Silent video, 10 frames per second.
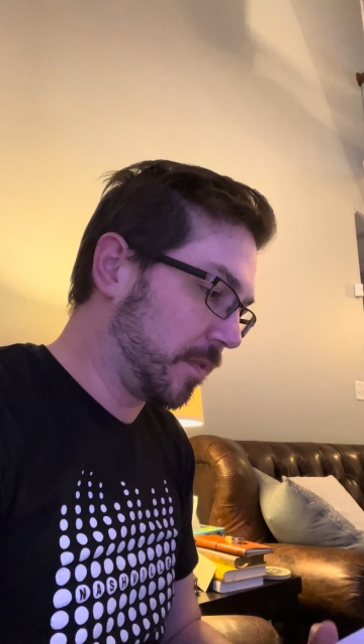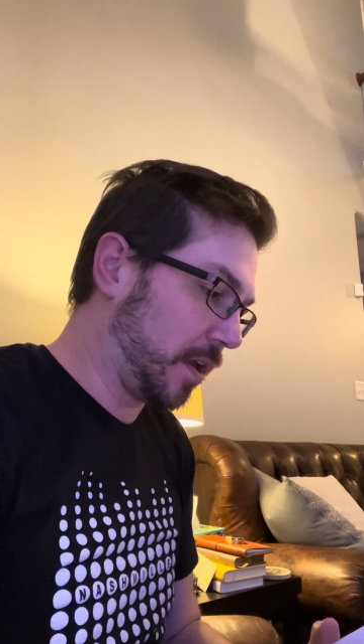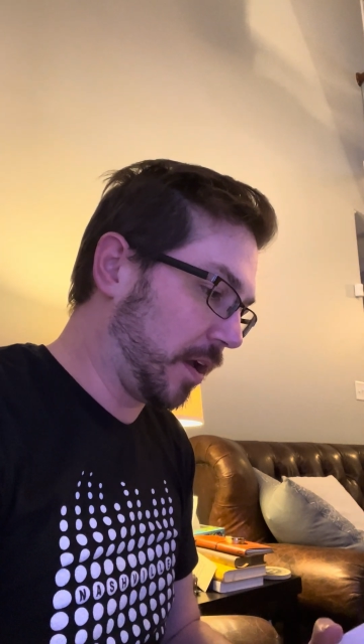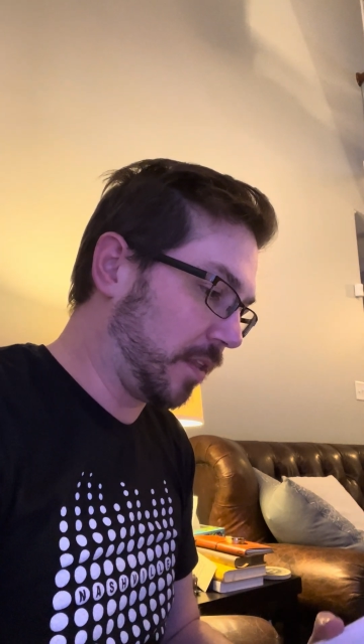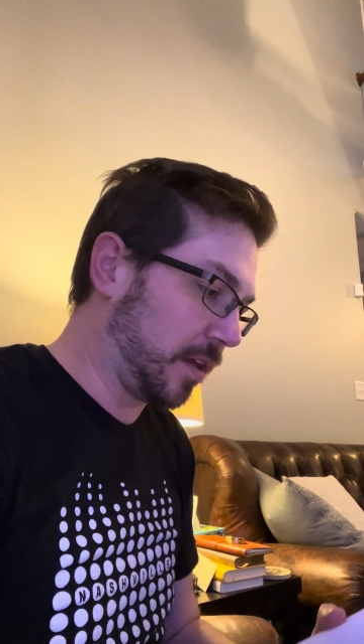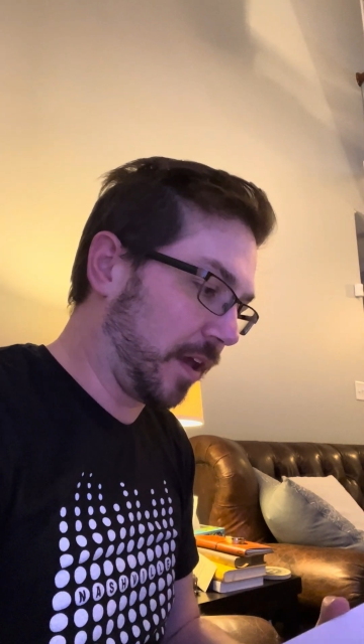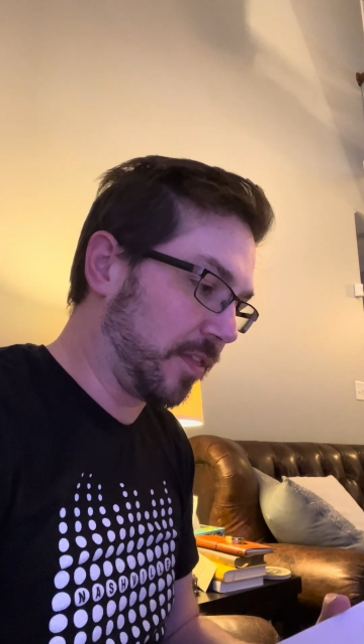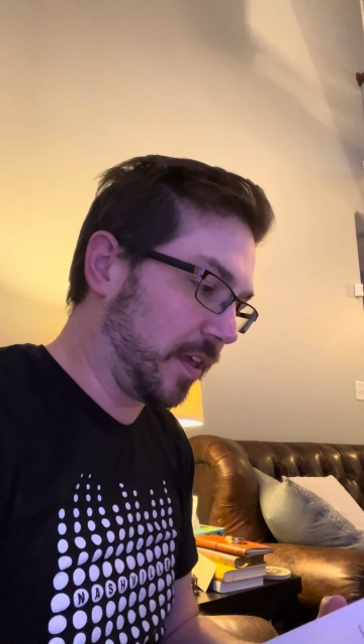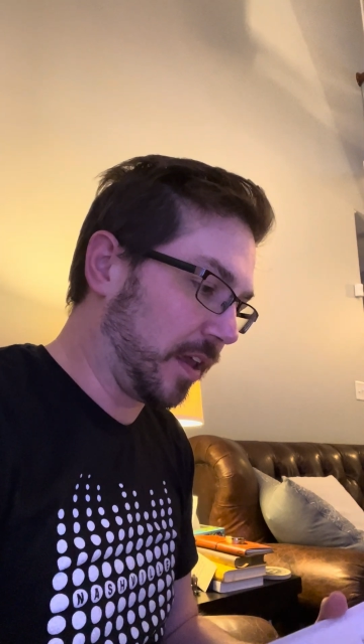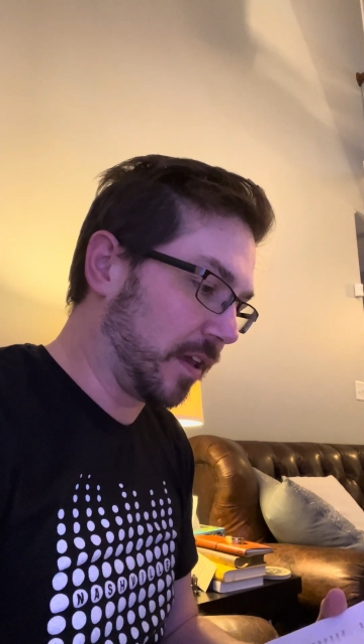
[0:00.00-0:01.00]
I
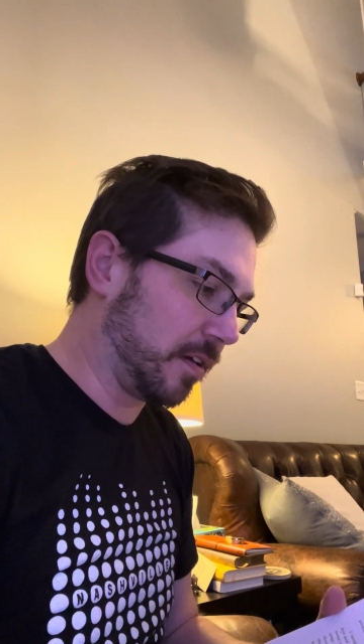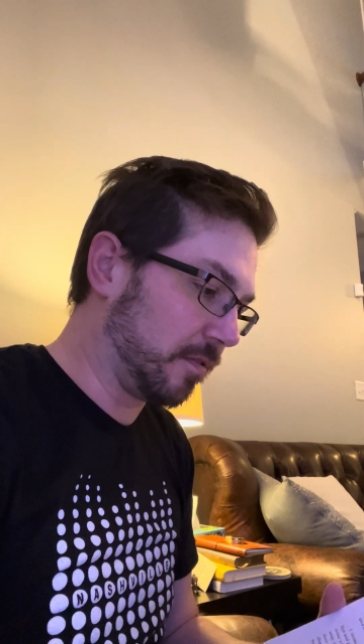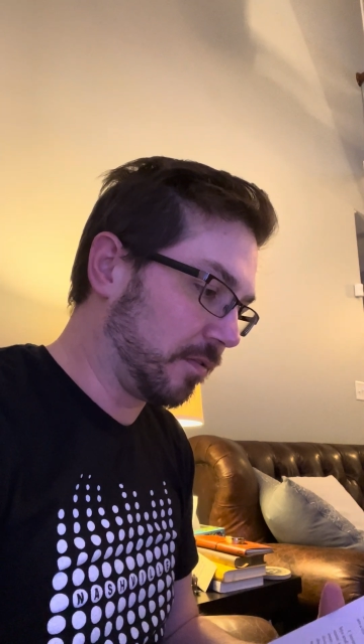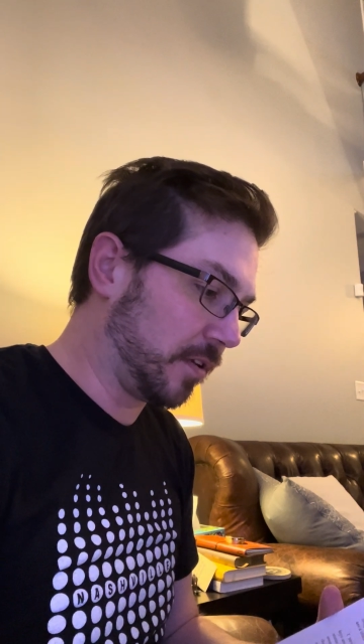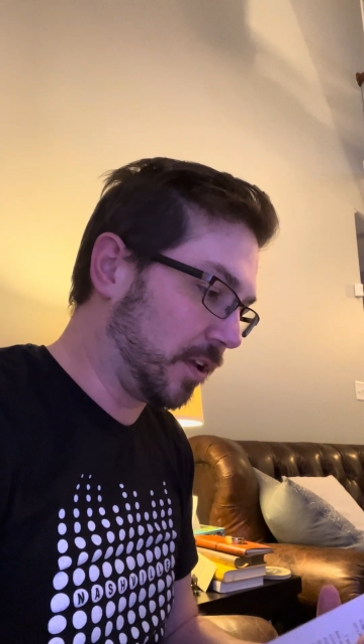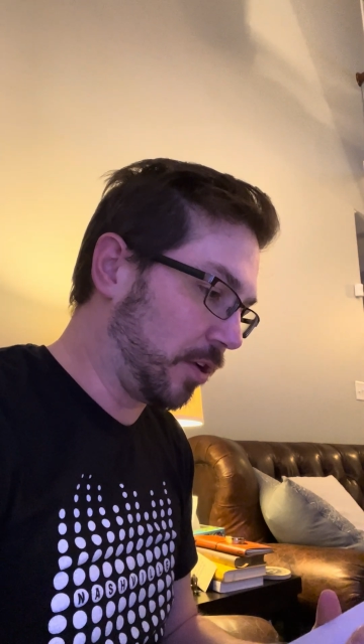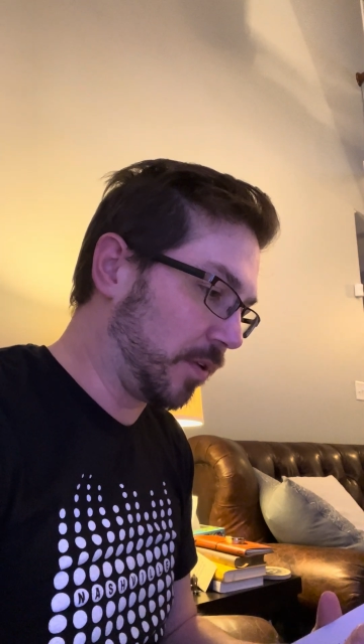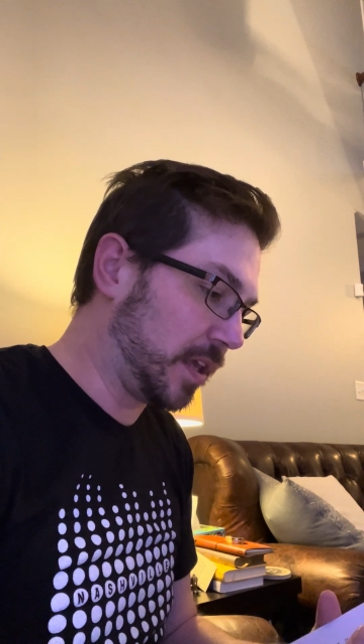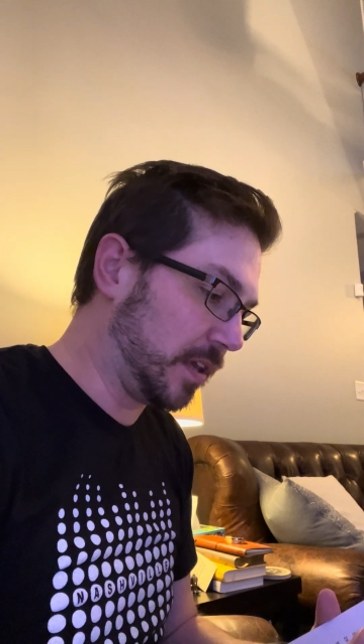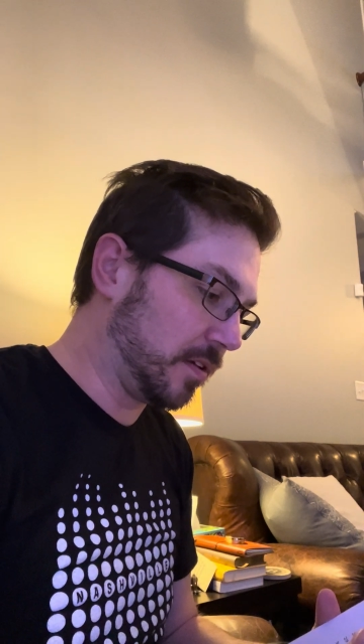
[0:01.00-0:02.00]
think
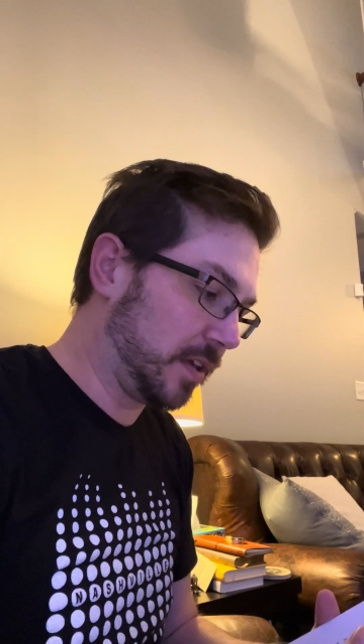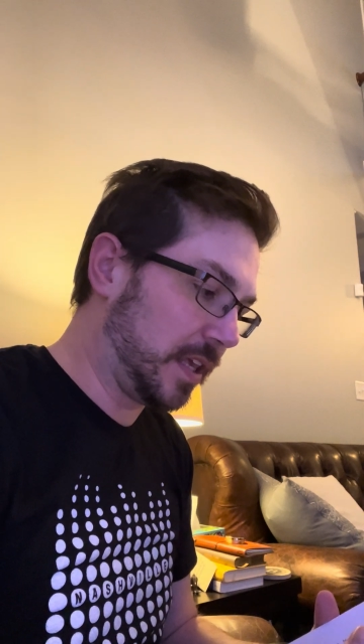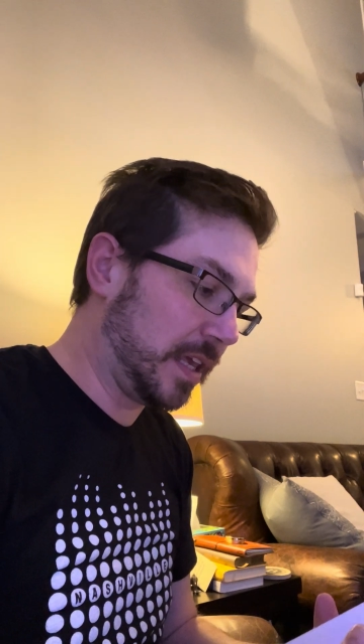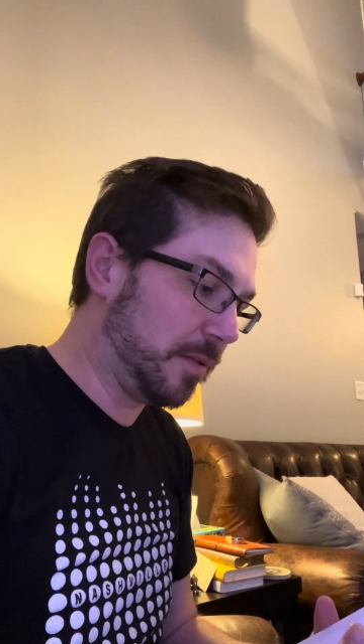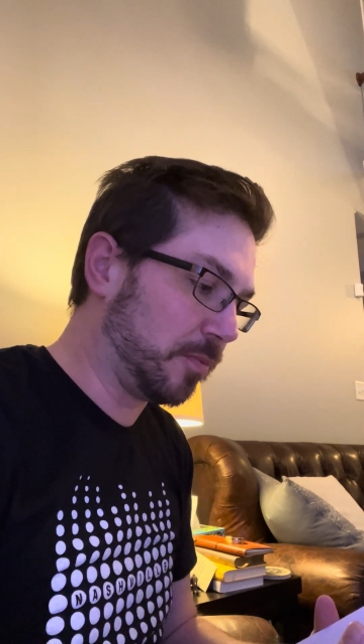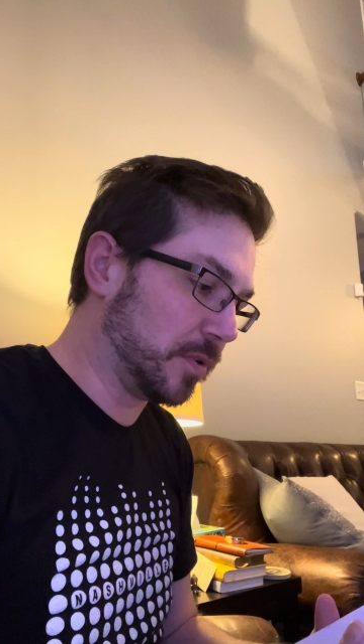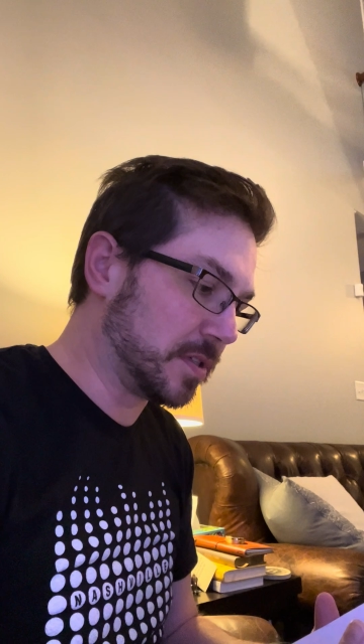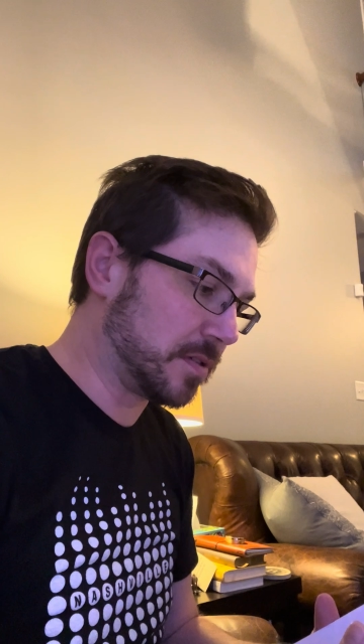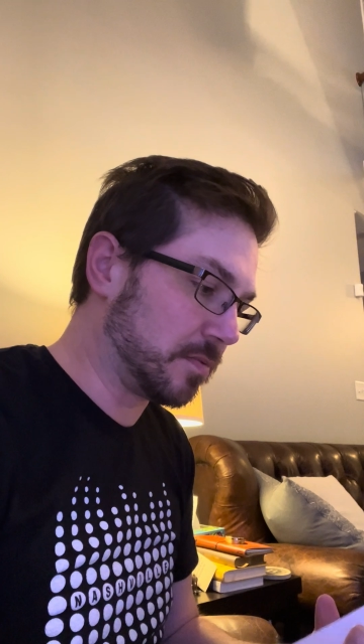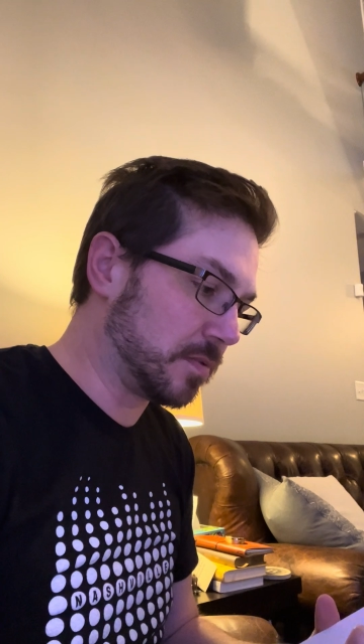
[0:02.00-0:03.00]
he
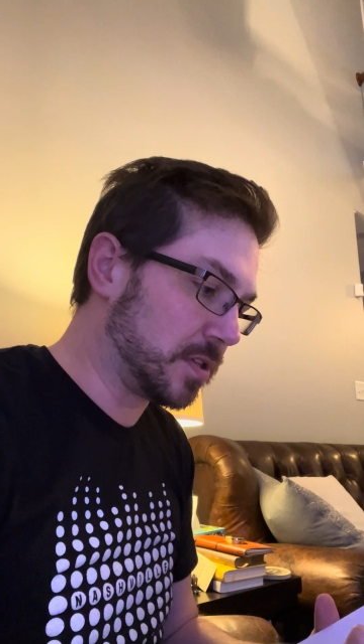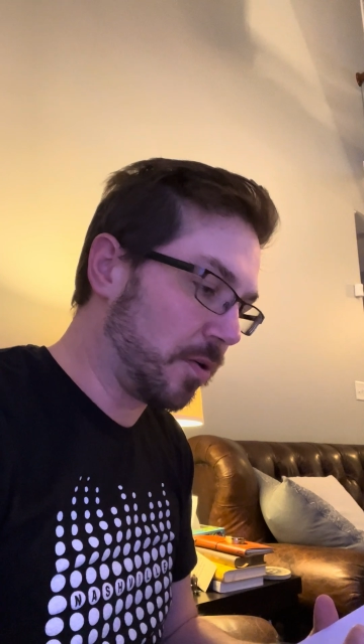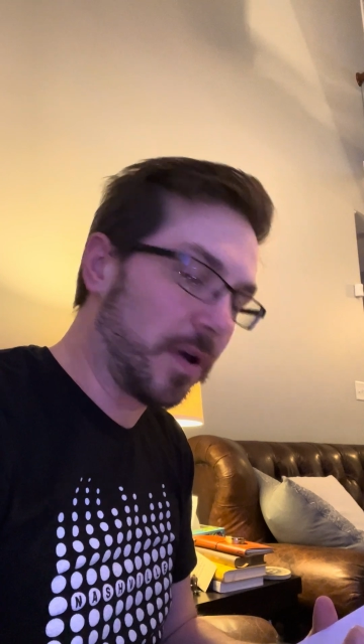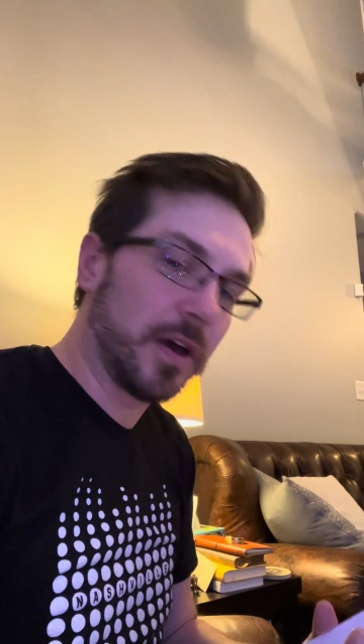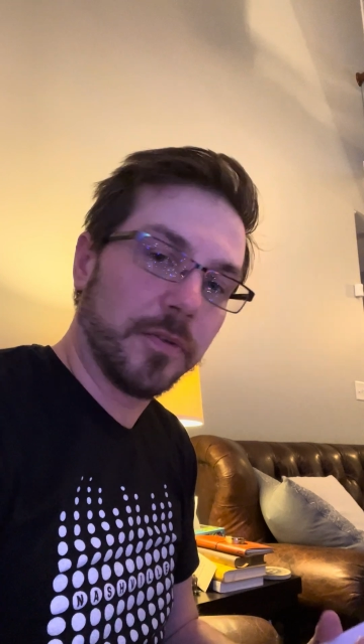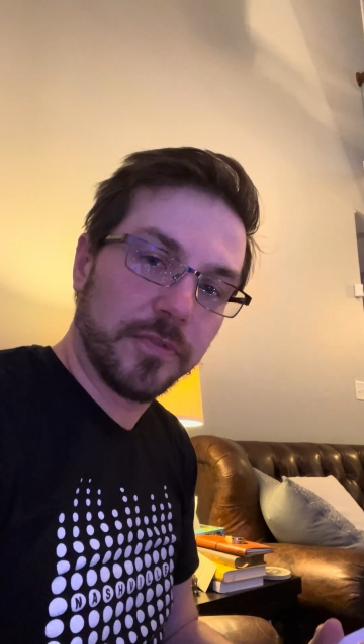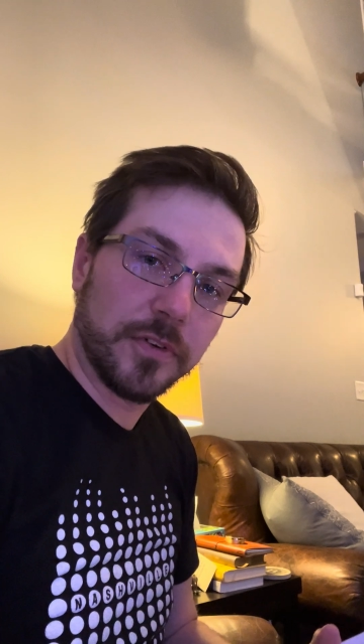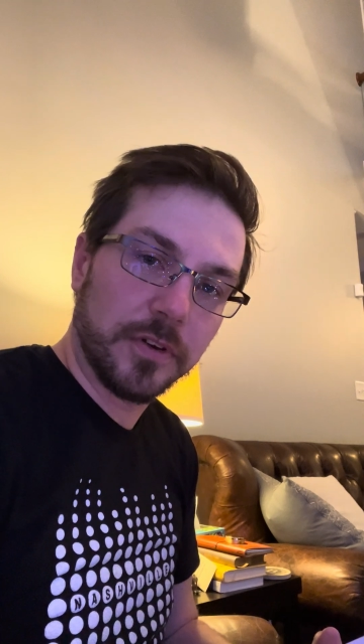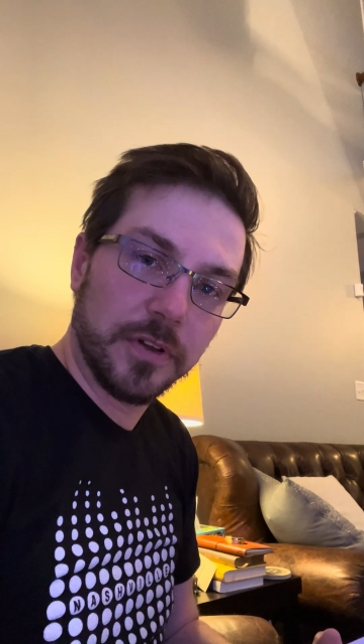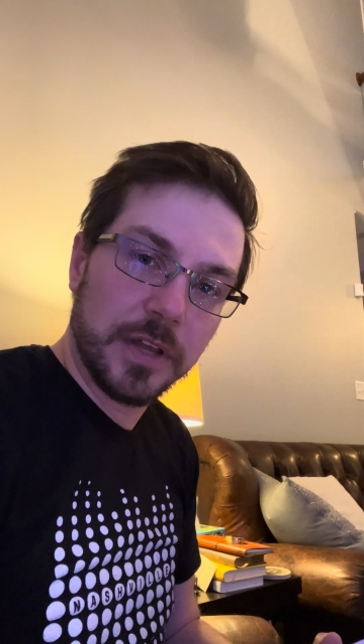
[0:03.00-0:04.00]
was so helpful